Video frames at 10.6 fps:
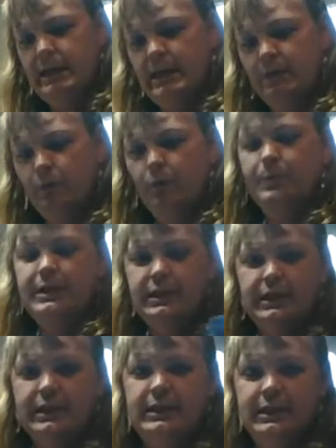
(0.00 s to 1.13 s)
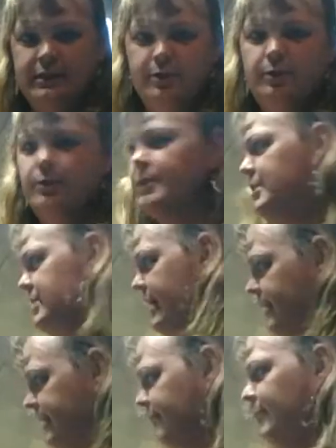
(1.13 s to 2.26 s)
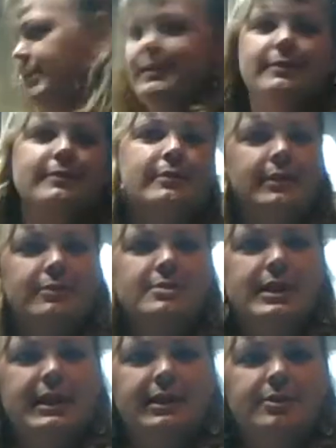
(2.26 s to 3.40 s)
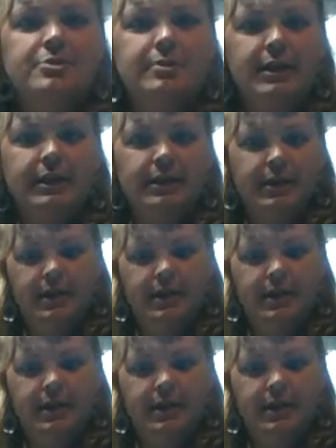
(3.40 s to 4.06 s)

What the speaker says: it will be done and it'll look exactly what it looks like on the truck.